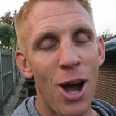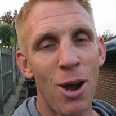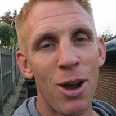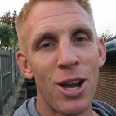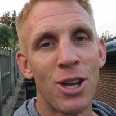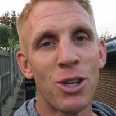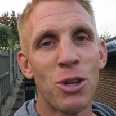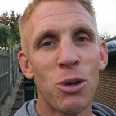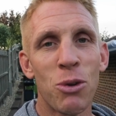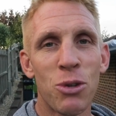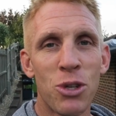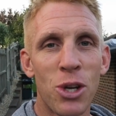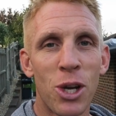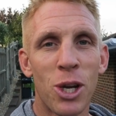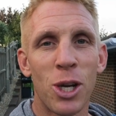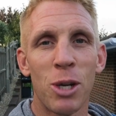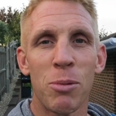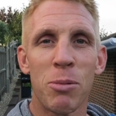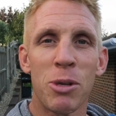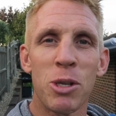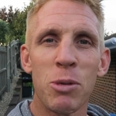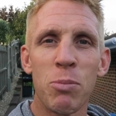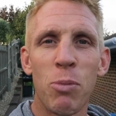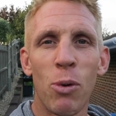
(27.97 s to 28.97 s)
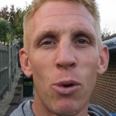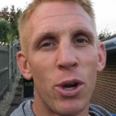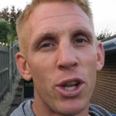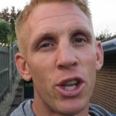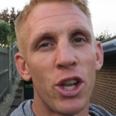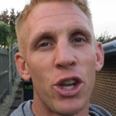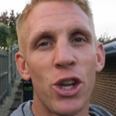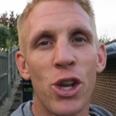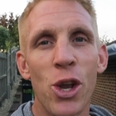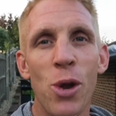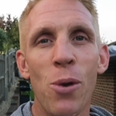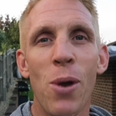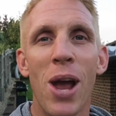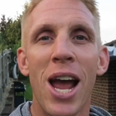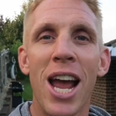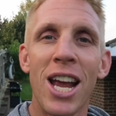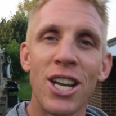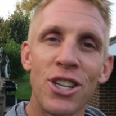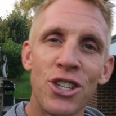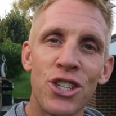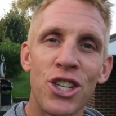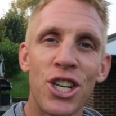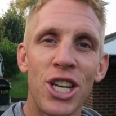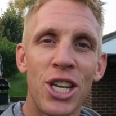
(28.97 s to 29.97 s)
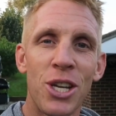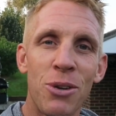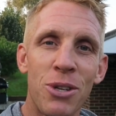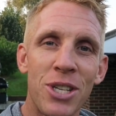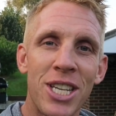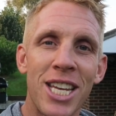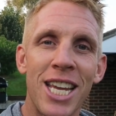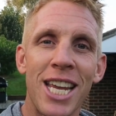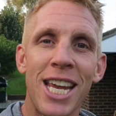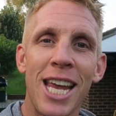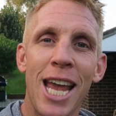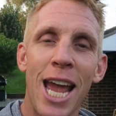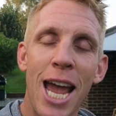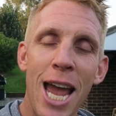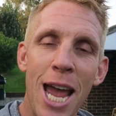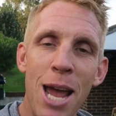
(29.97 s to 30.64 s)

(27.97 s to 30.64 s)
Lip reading: He's also going to be sporting the new SGUT